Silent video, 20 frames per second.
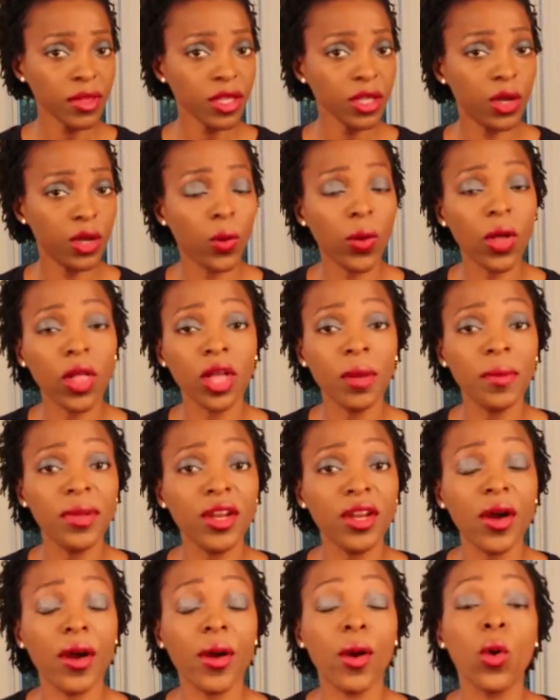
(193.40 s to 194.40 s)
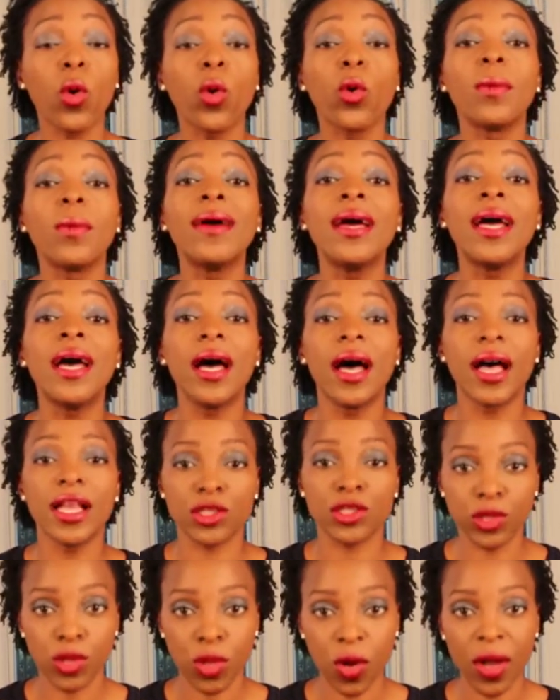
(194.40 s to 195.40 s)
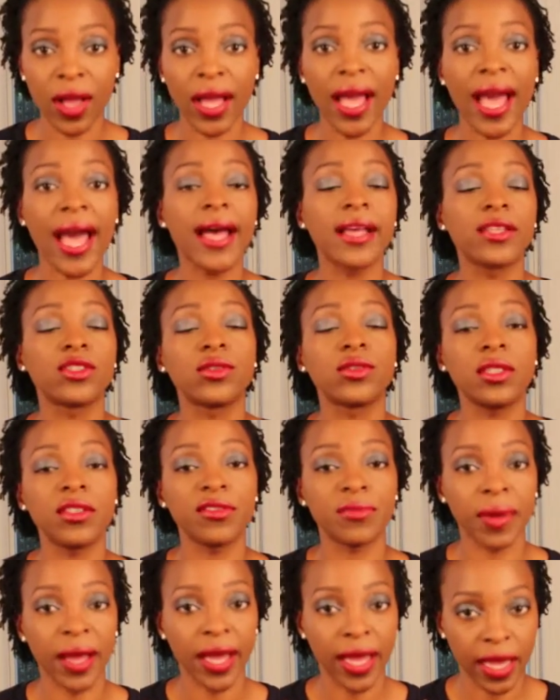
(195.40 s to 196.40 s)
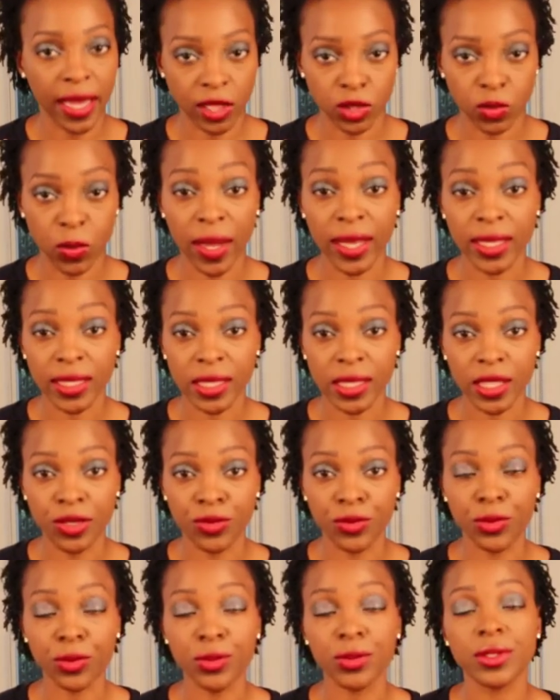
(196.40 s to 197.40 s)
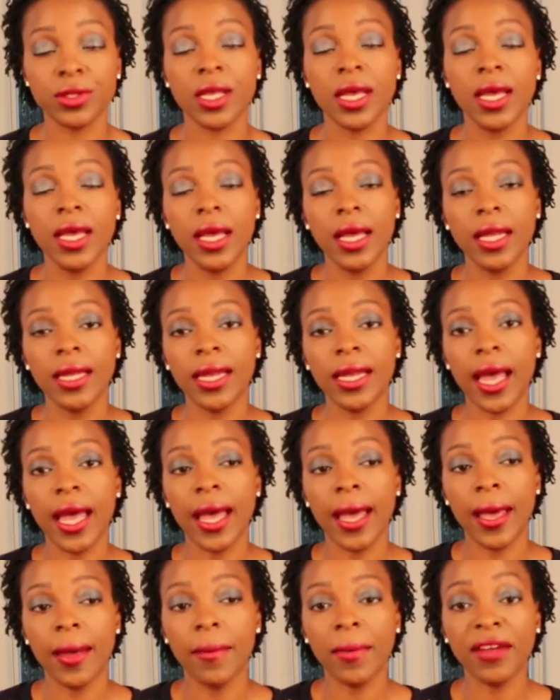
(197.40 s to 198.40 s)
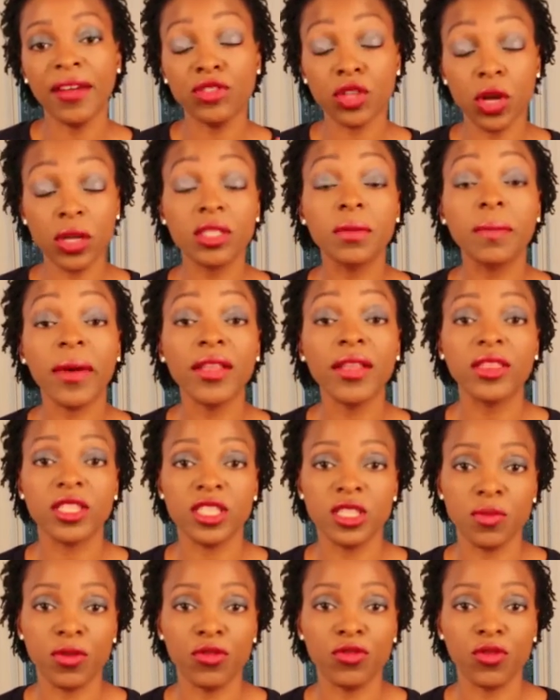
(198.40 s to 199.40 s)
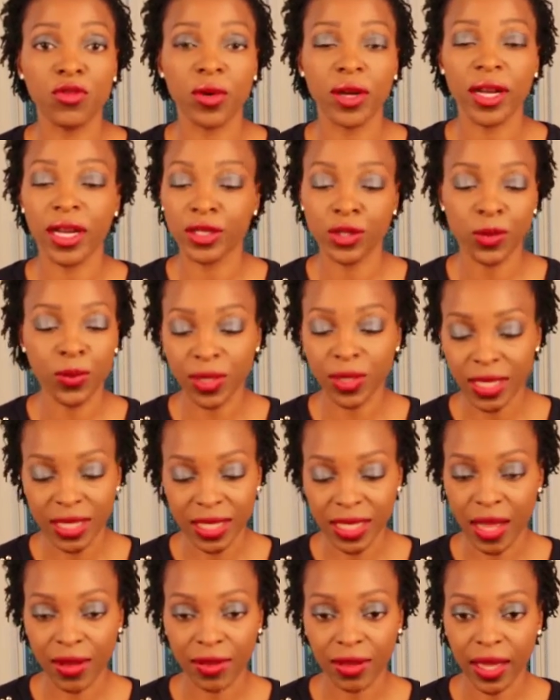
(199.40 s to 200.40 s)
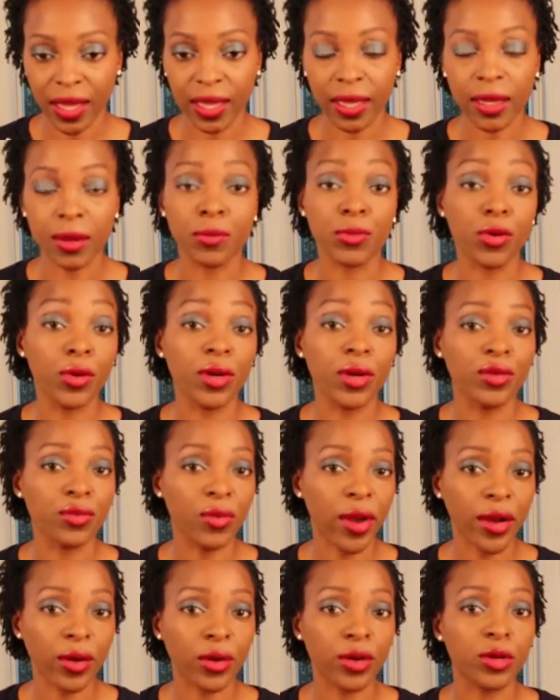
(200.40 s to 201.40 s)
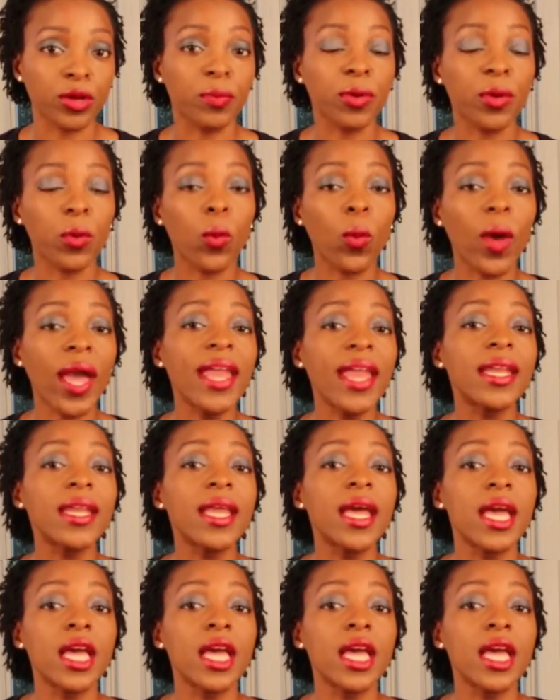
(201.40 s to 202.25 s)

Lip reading: You're welcome in our home as long as you live by X, Y, and Z rules." I've talked about this before and I don't want to sound like a broken record, but when